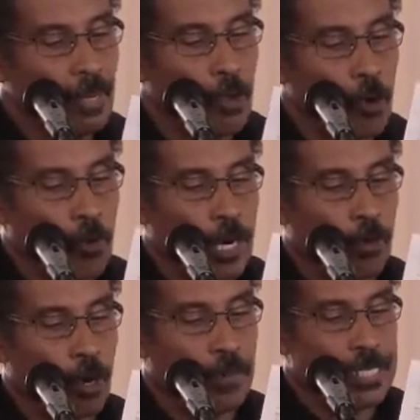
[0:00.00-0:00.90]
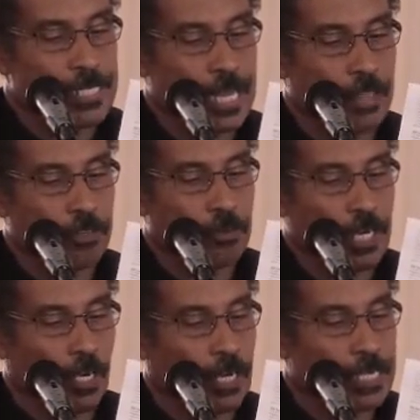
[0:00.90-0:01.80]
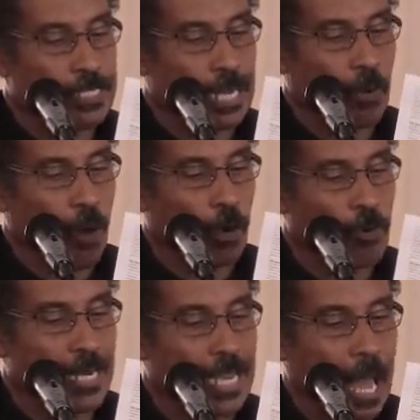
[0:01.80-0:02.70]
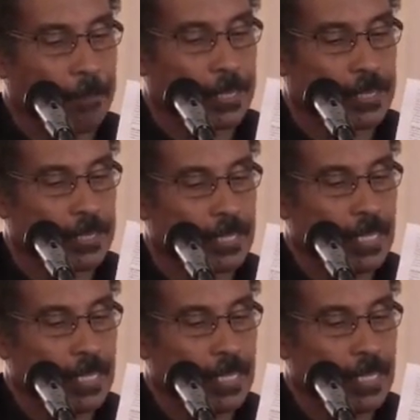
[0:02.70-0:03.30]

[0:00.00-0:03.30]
Read Romans 10:3 and understand what really happened.